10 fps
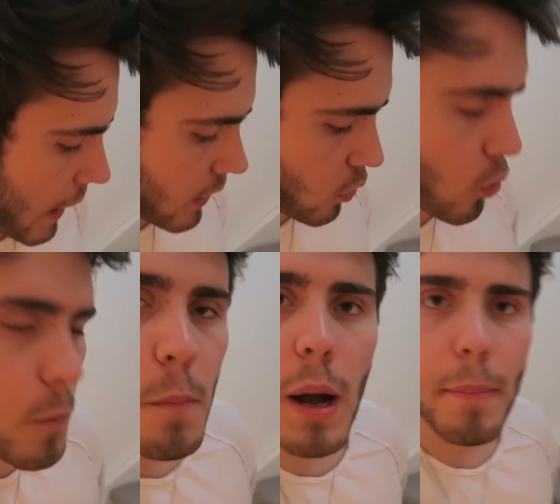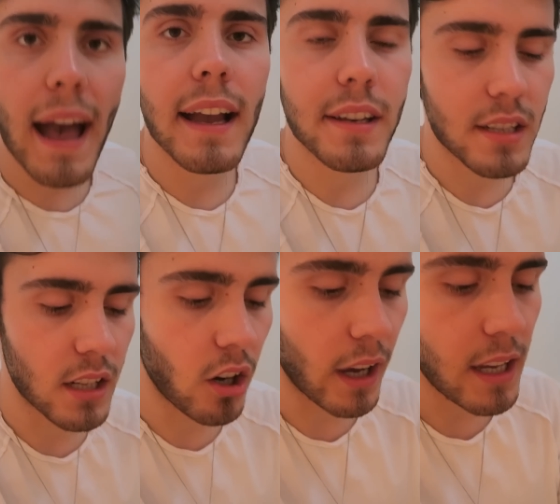pack all my bags
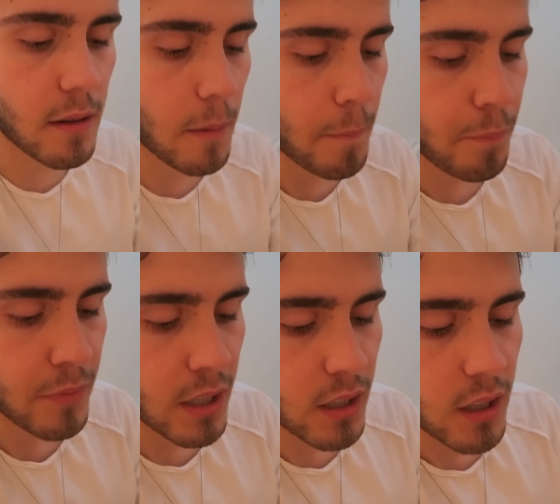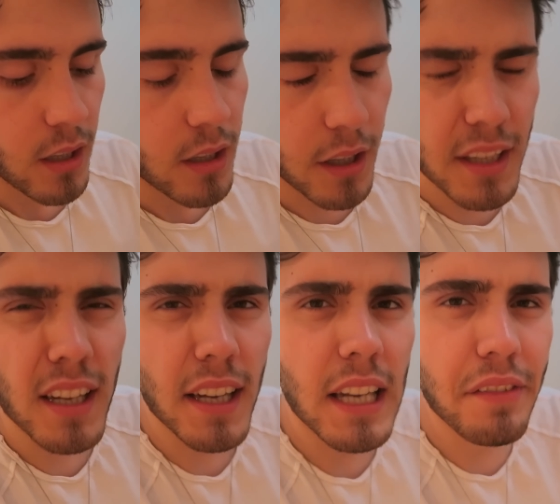tonight, I
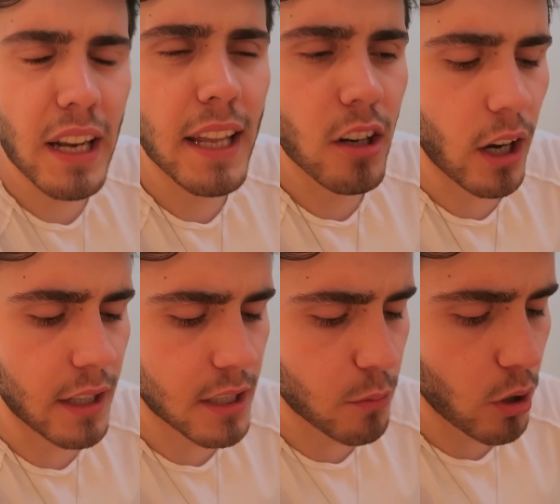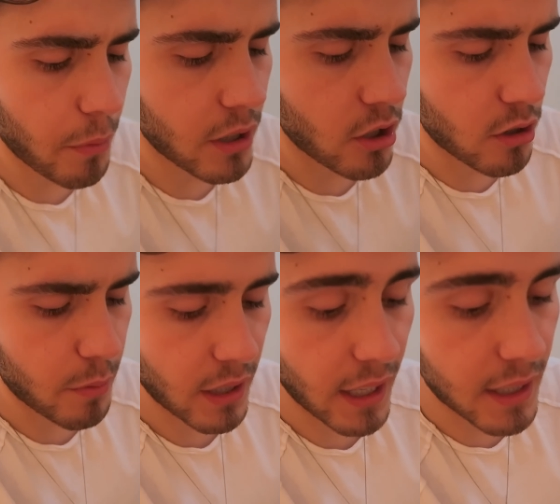think I can have a late night. So what I'm going to do is
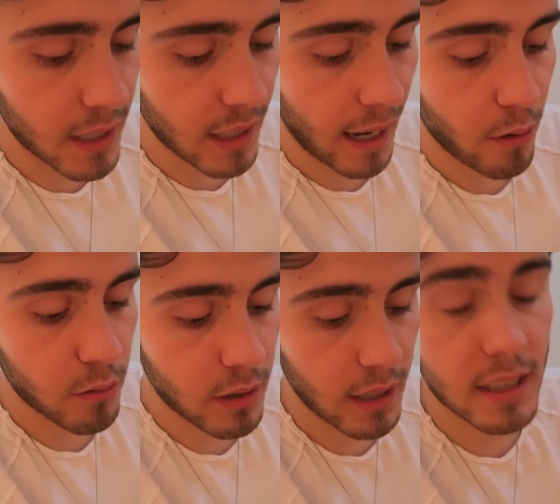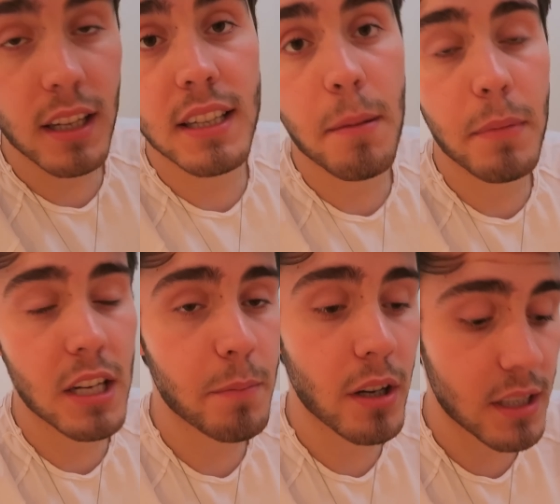we're going to get dinner now. It's like 10
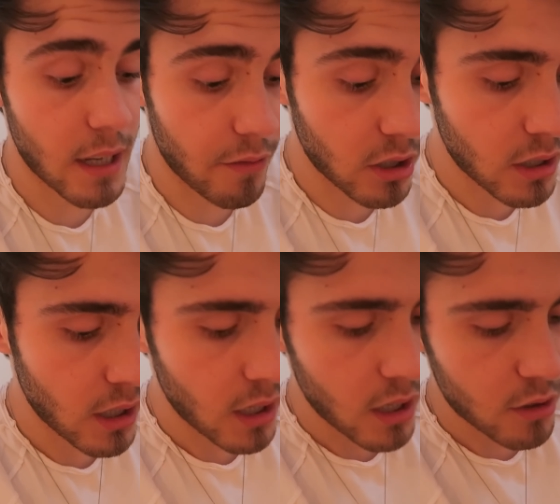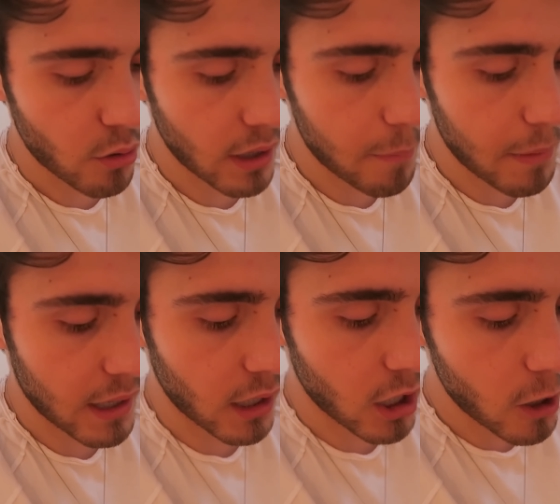minutes past 7. So I'll get back
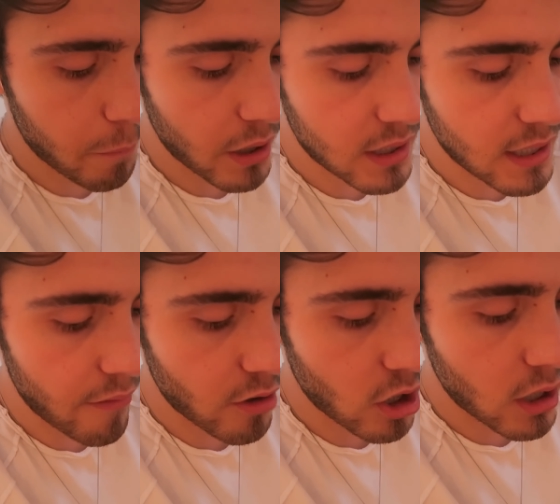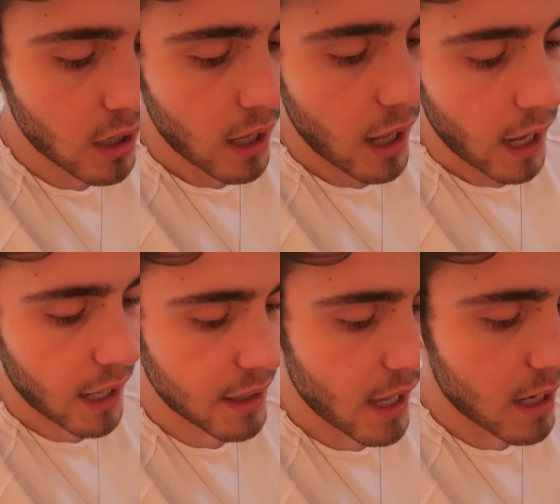at like 7:30.
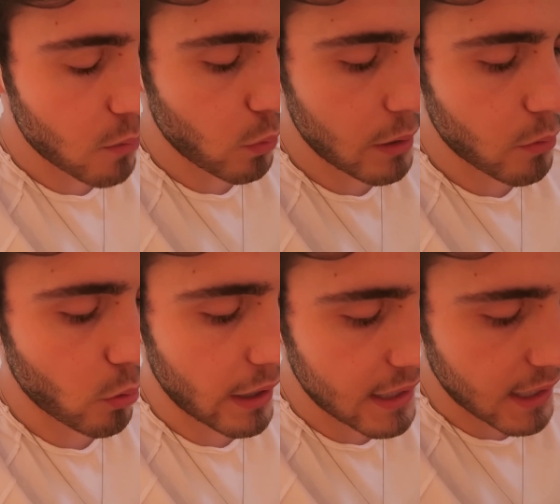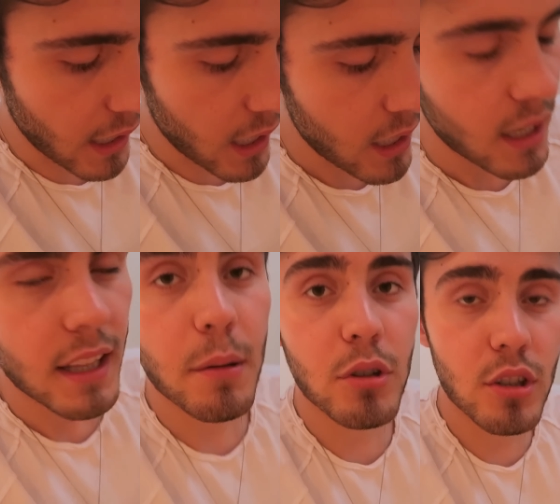And then we will eat dinner.
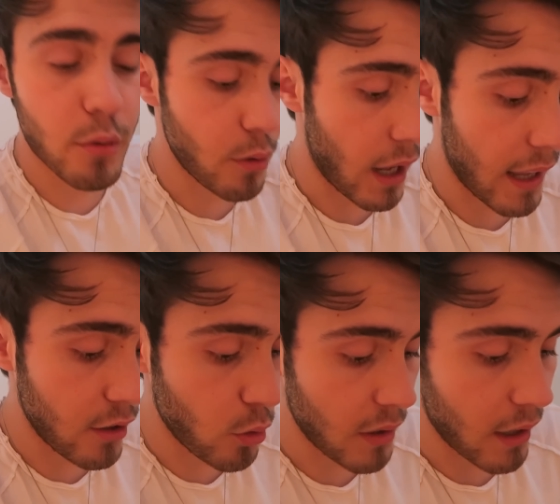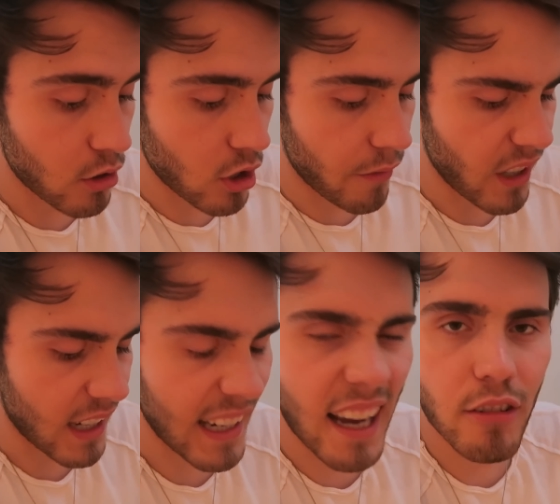Then we'll do a You Now show for
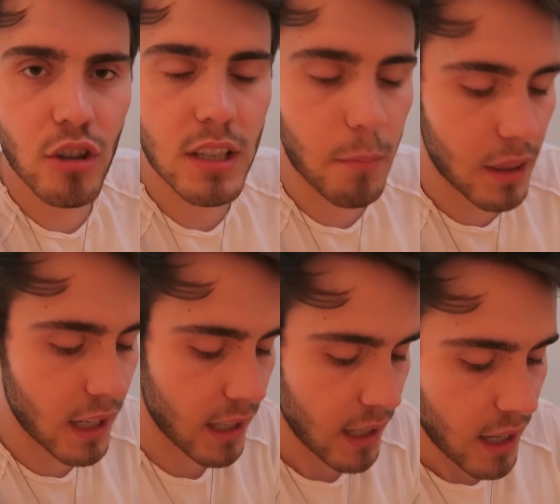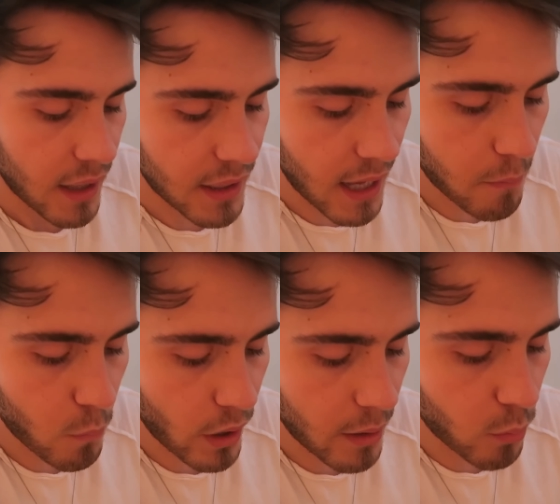like an hour or something. Then
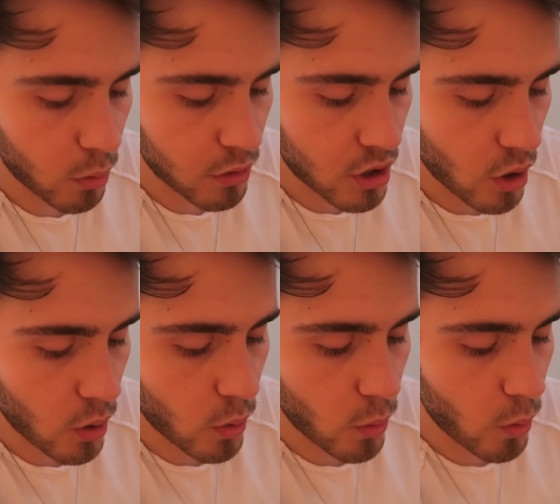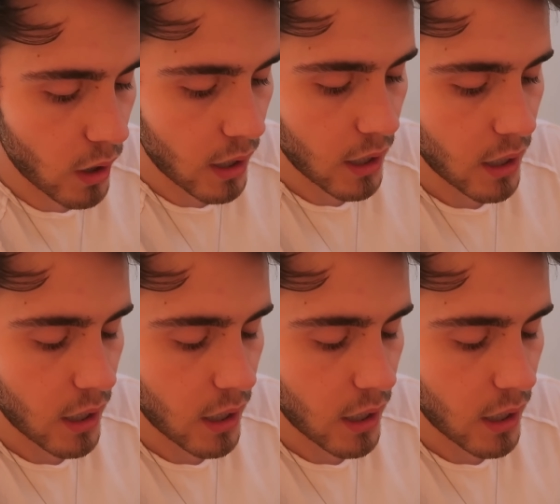we will do...